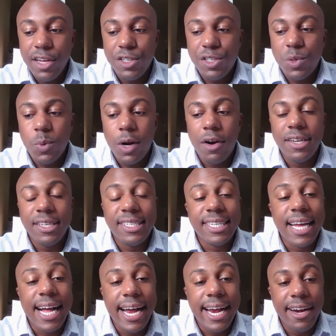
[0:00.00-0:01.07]
to our
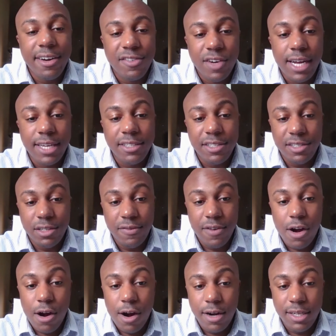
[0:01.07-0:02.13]
entire roster of
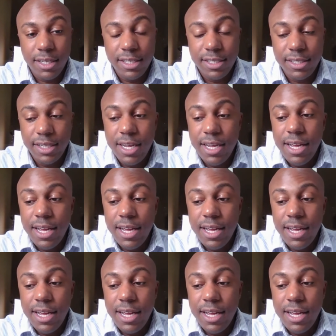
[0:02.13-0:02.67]
artists